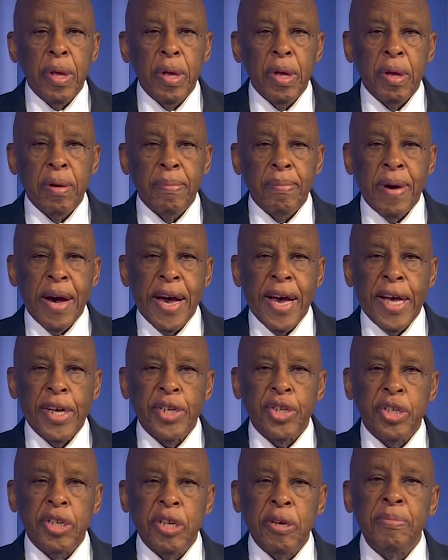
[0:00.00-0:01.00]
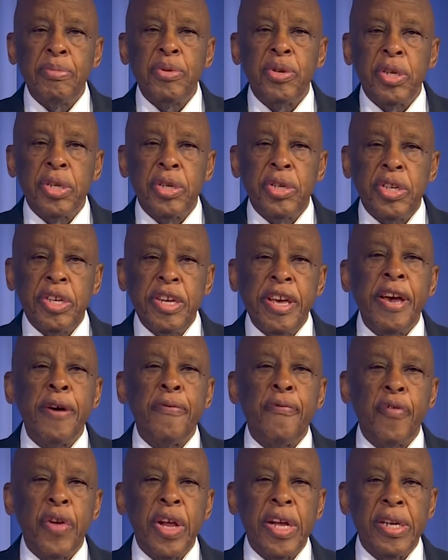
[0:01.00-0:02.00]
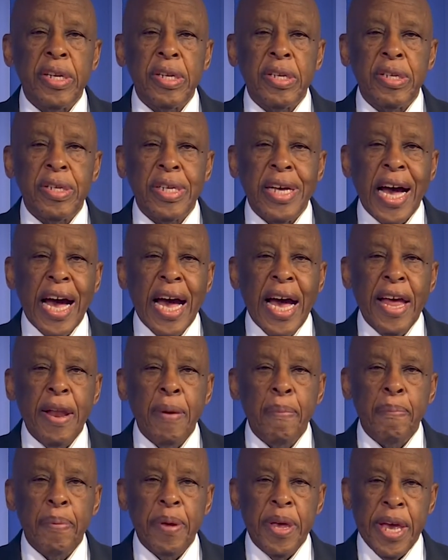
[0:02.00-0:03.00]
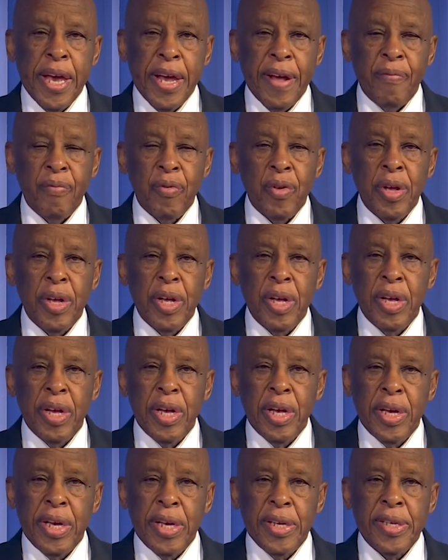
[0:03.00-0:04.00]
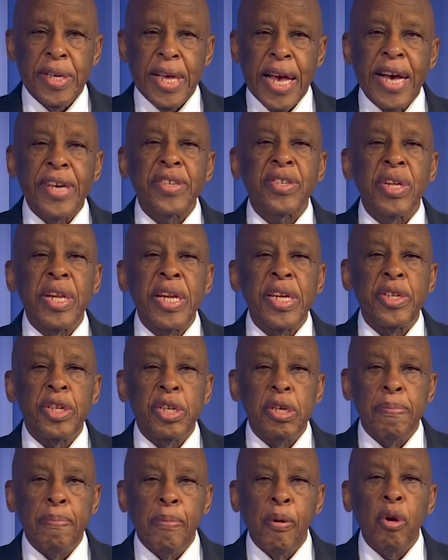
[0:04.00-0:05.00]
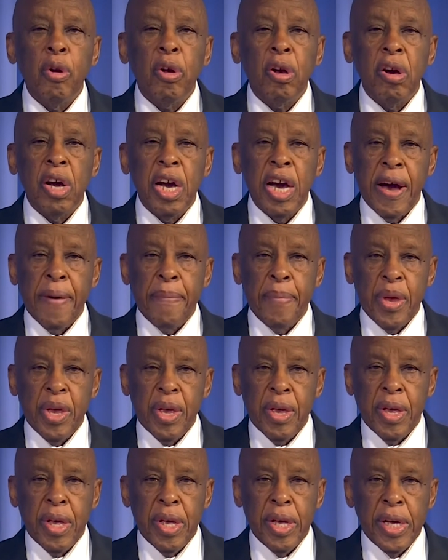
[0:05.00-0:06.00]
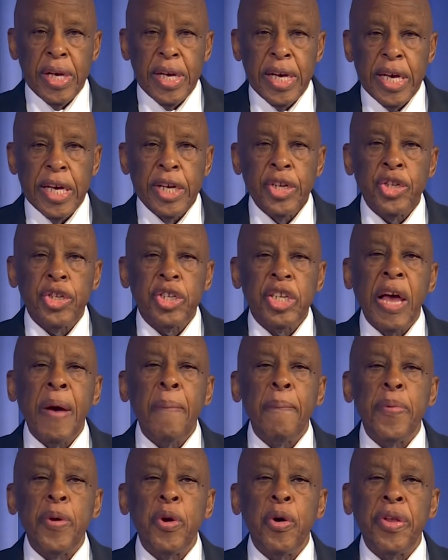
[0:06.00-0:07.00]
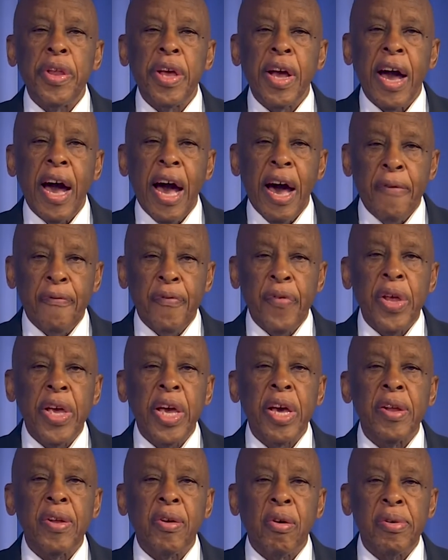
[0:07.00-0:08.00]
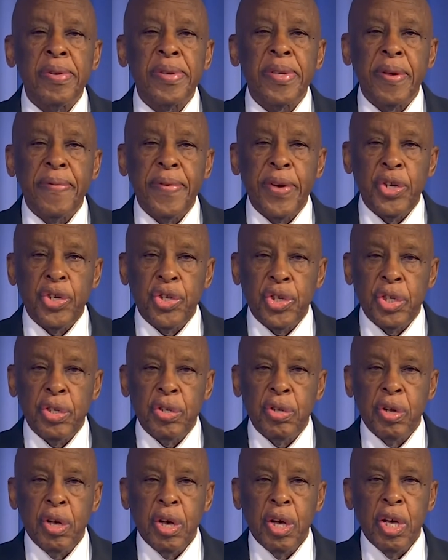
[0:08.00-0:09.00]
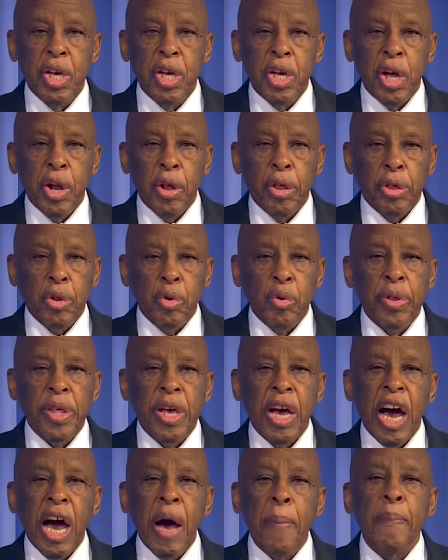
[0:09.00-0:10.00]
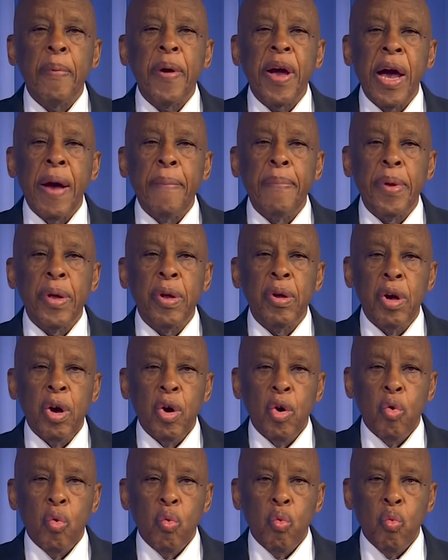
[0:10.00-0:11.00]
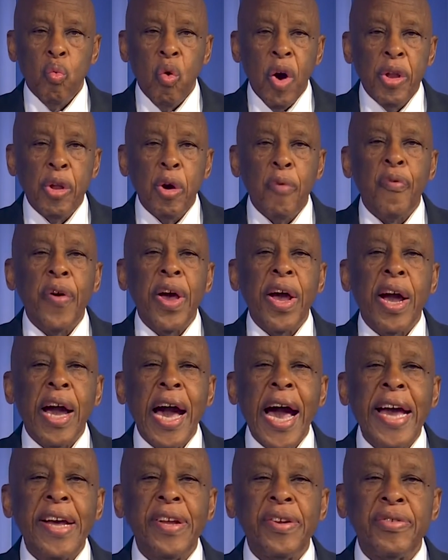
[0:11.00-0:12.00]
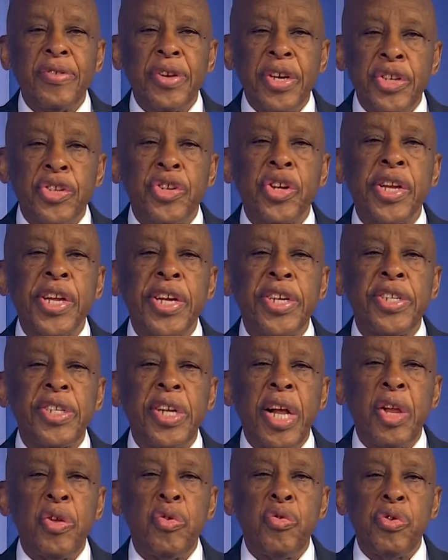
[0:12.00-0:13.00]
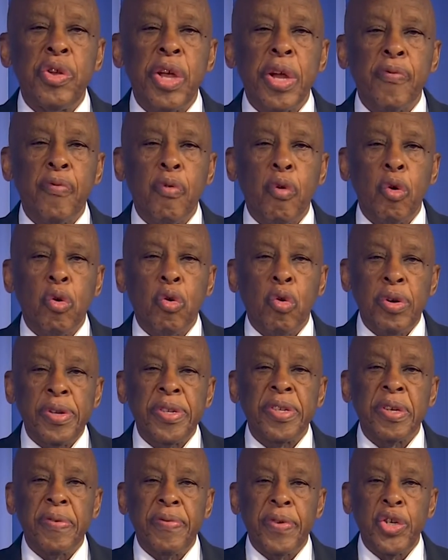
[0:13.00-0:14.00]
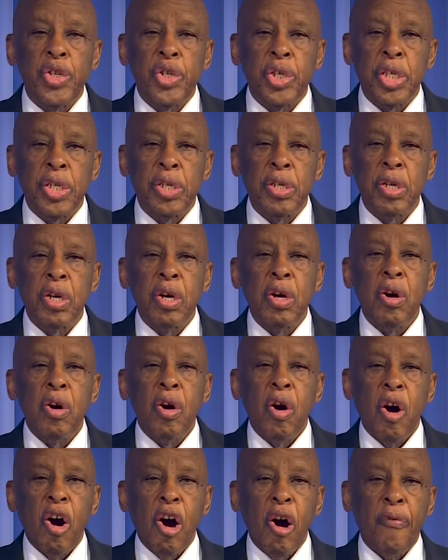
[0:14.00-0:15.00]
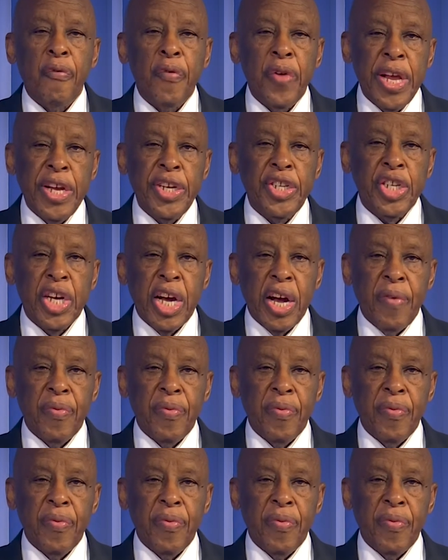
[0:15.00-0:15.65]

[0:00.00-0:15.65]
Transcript: my esteemed dear friend and peer, His Excellency Paul Kagame, in championing African conservation through the upcoming one-of-a-kind International Union for Conservation of Nature,